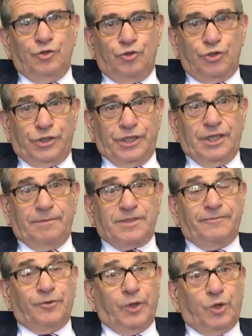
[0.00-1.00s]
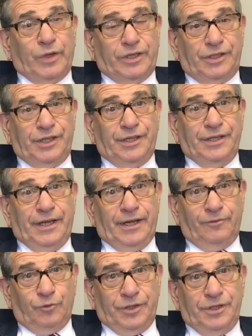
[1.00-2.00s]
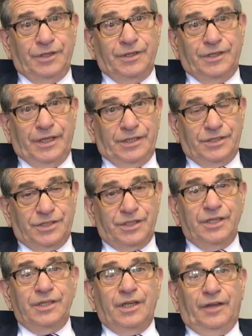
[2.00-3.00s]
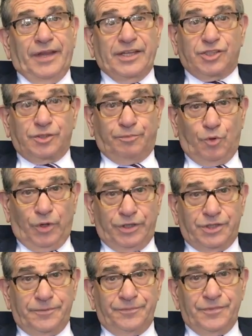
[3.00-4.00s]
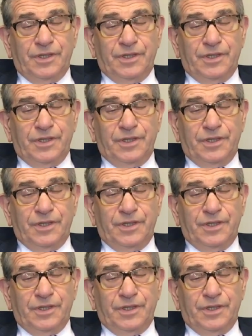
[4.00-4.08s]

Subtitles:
usually comes up very quickly in every case, and that's support.